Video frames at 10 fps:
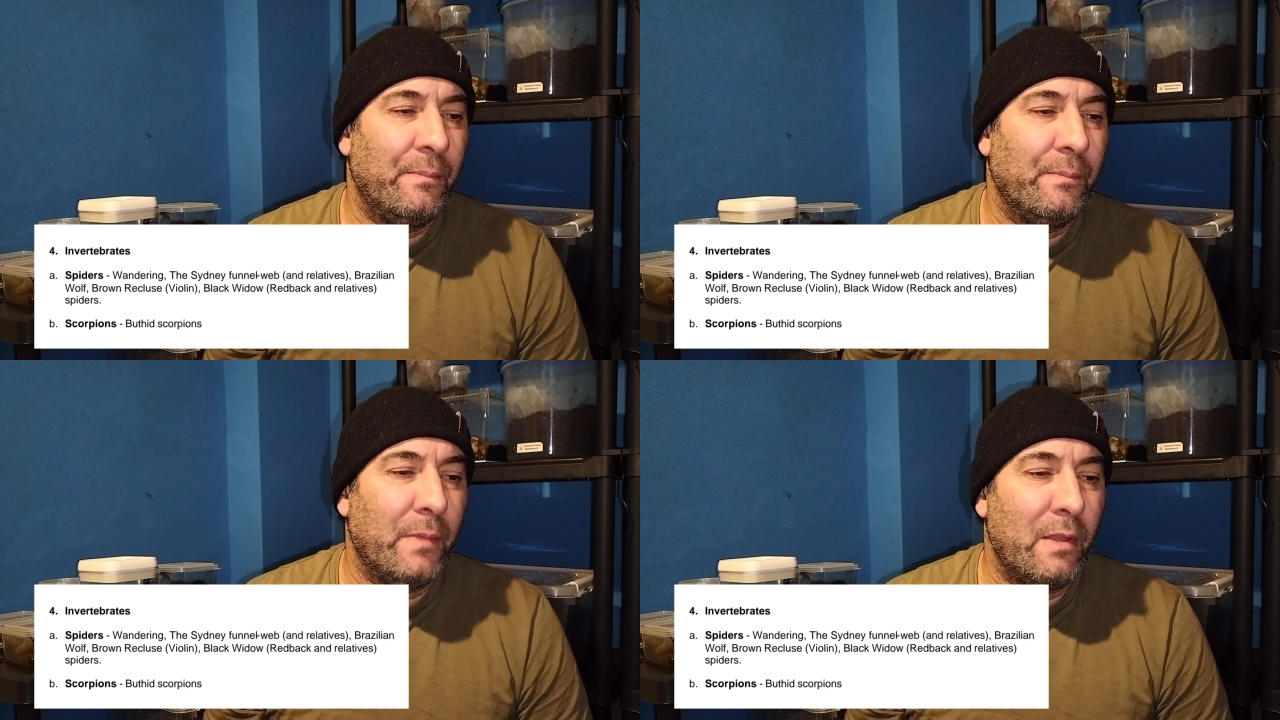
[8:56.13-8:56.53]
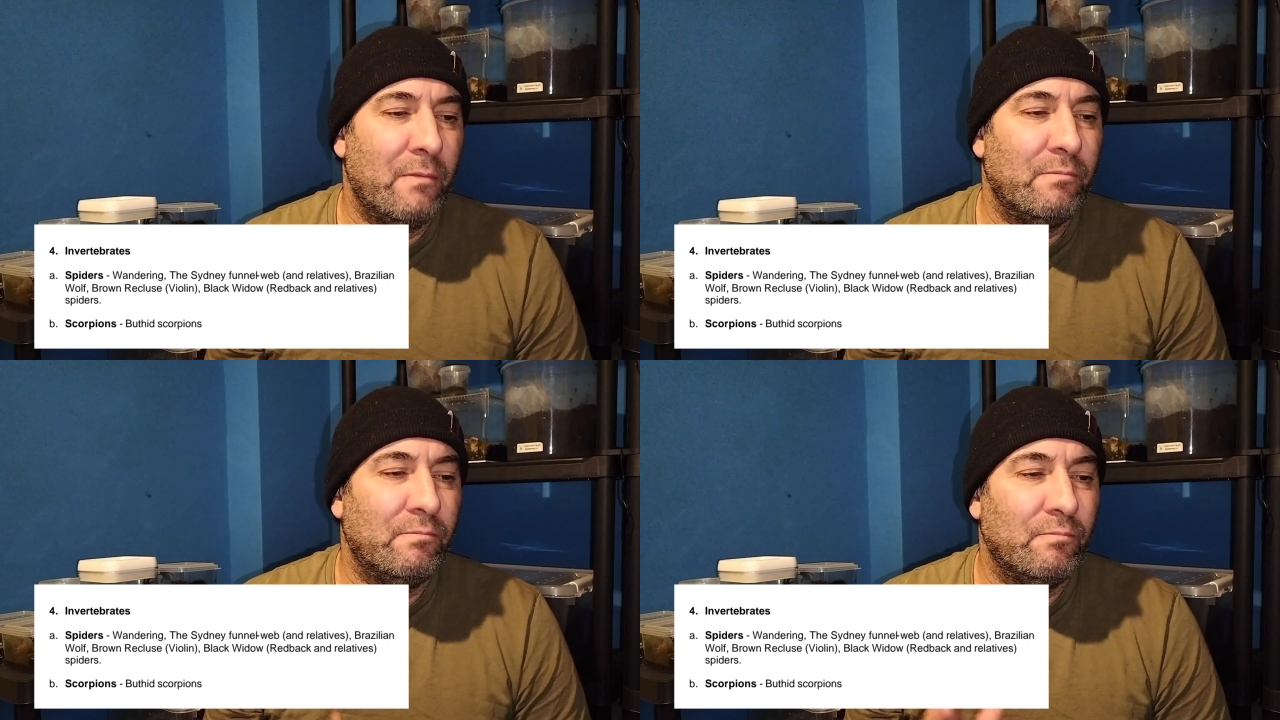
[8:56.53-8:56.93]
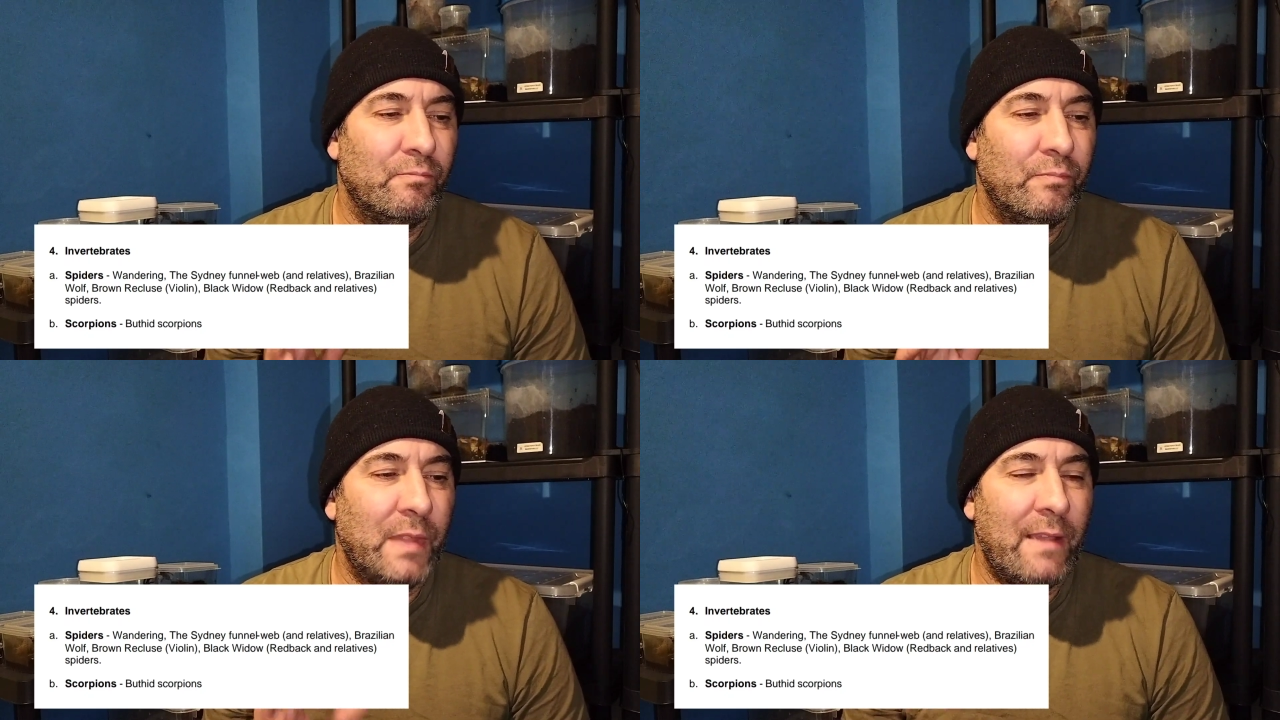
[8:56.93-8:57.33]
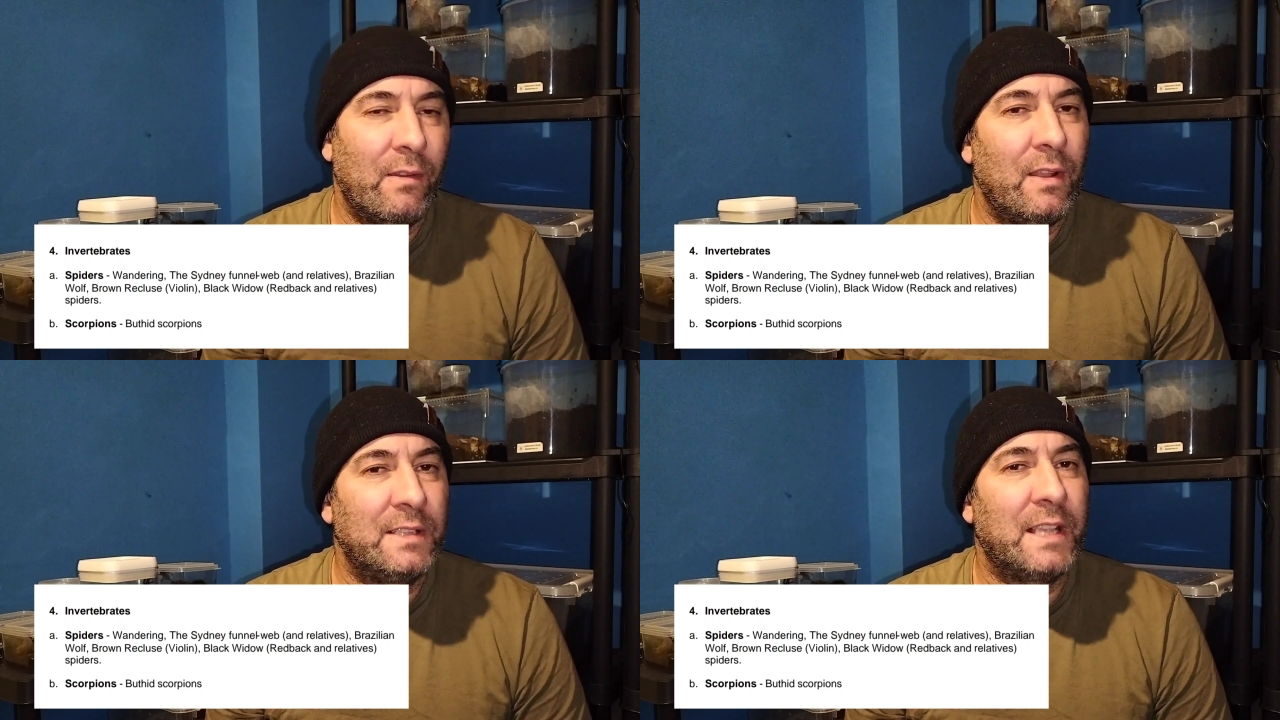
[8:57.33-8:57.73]
but like
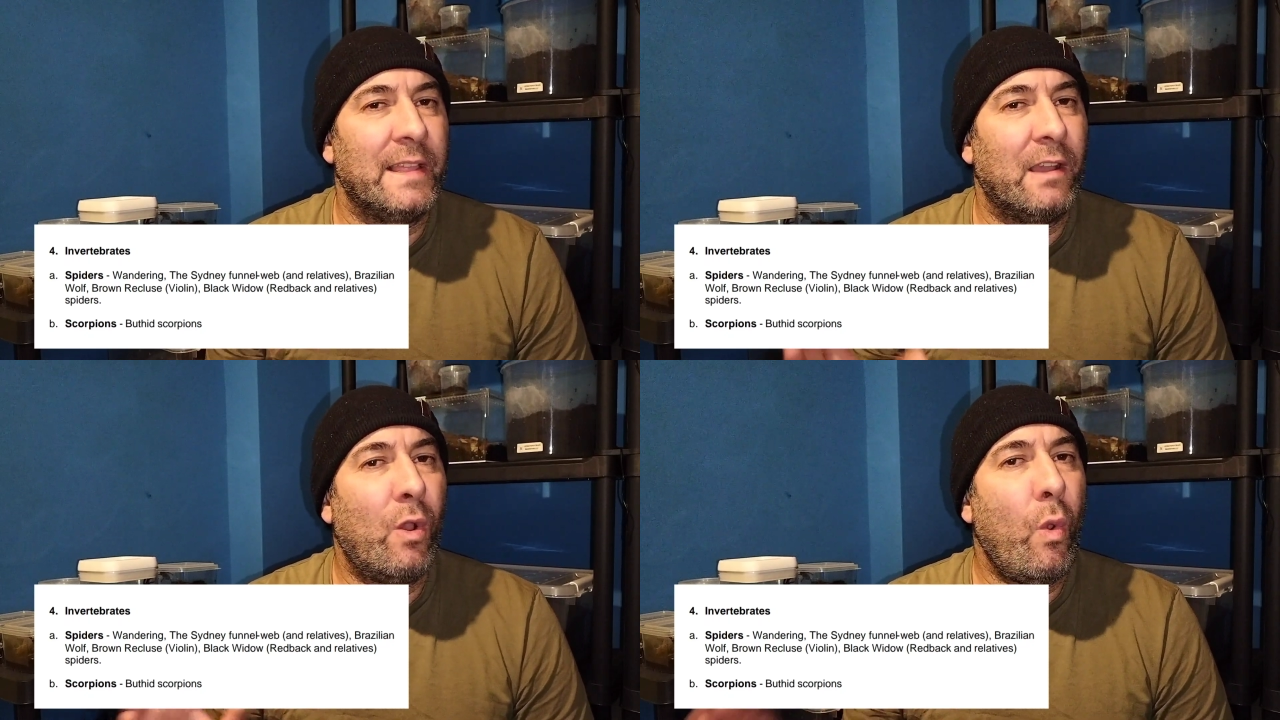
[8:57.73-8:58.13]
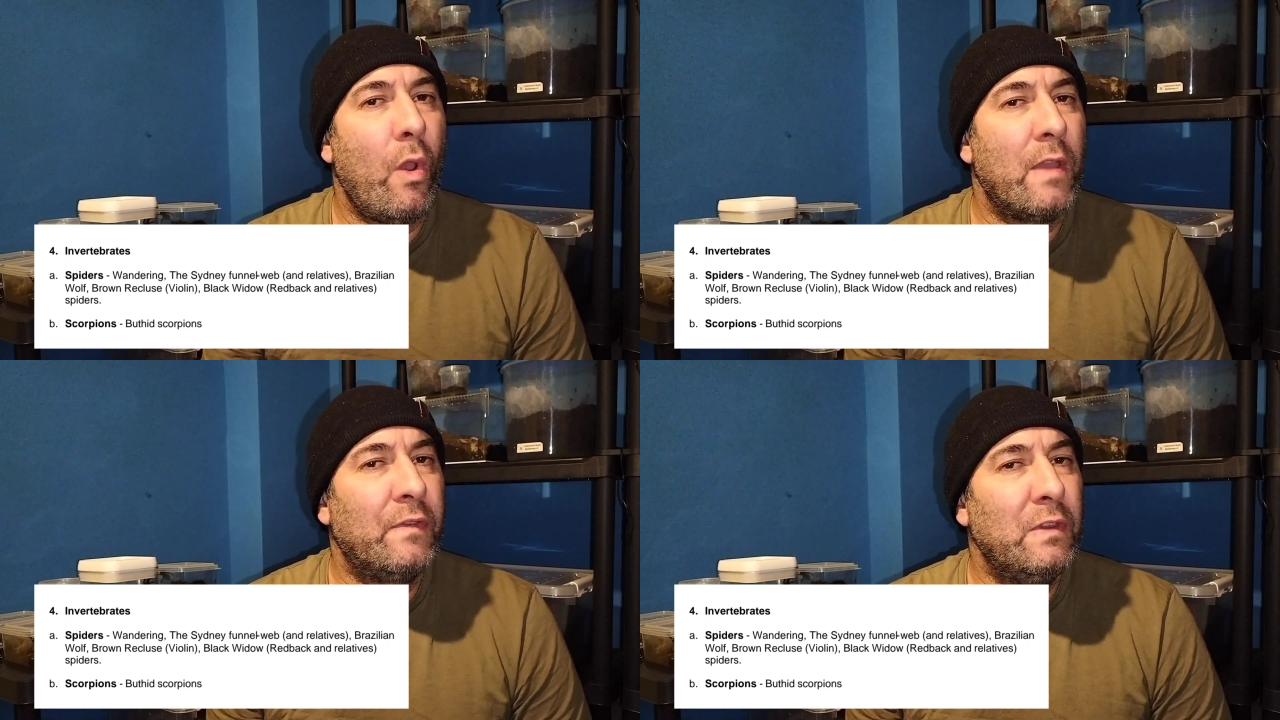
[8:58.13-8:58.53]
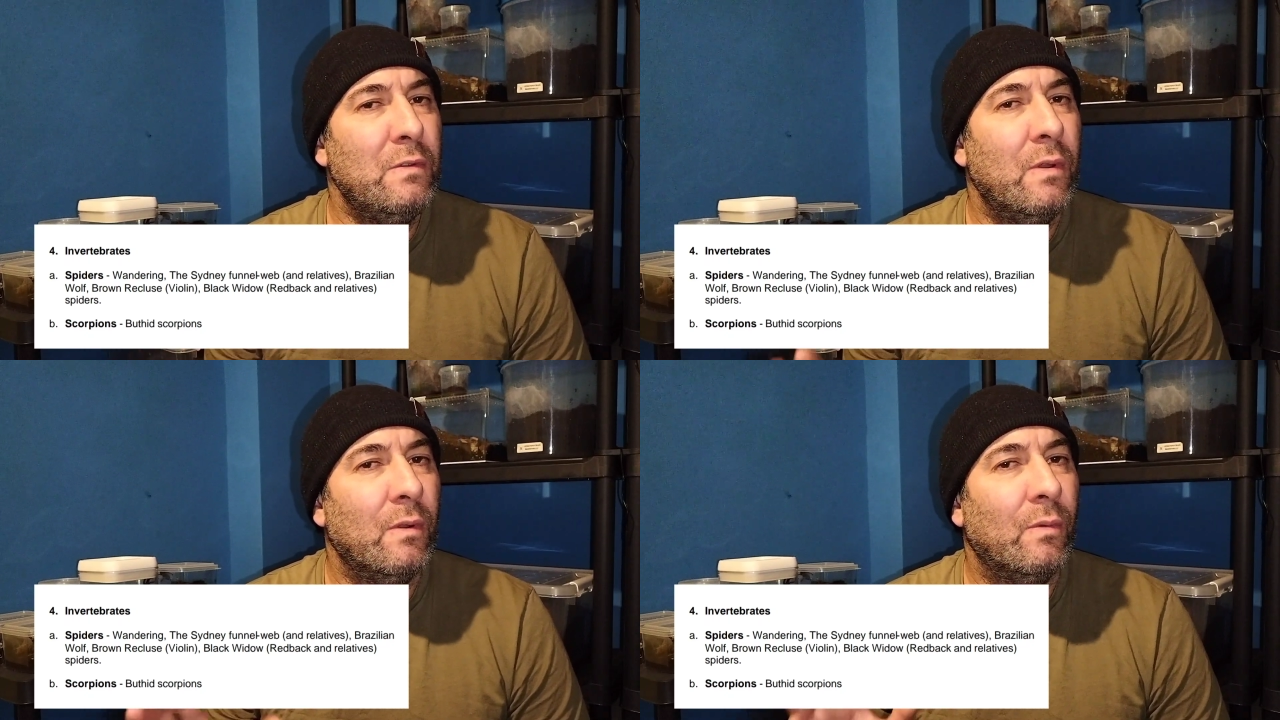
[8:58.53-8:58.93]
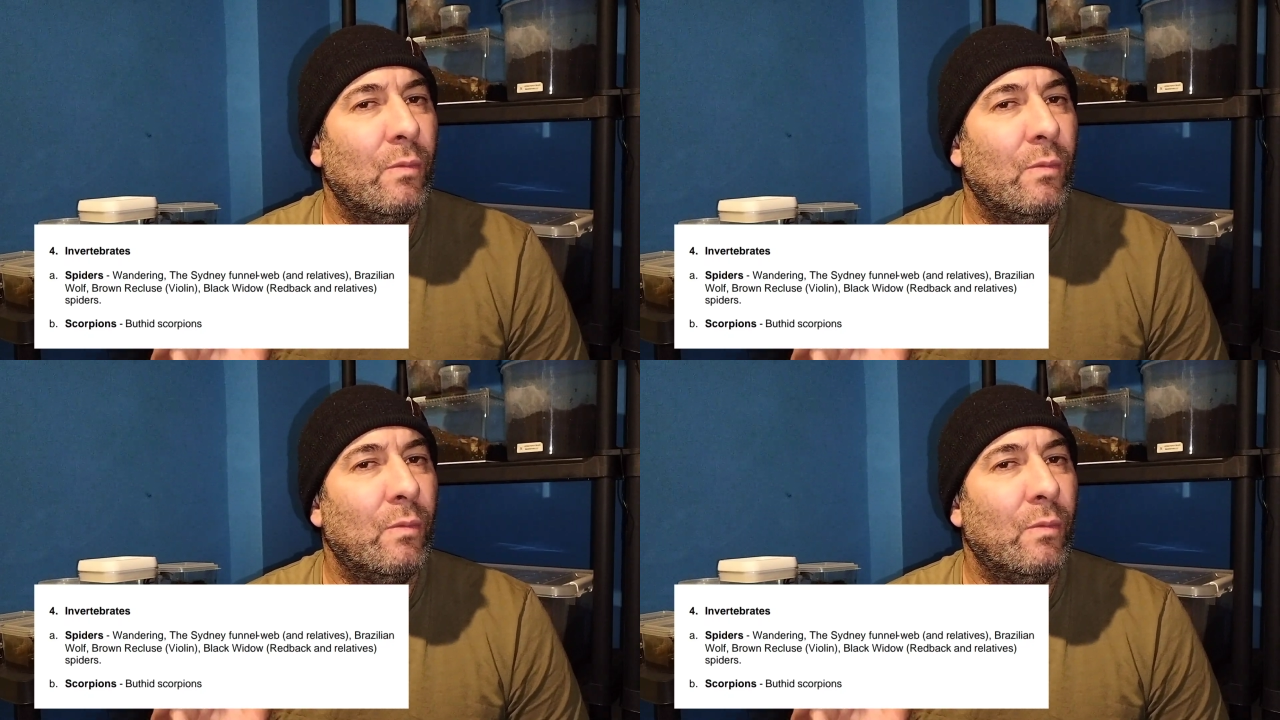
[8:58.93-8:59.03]
I say, there are quite a few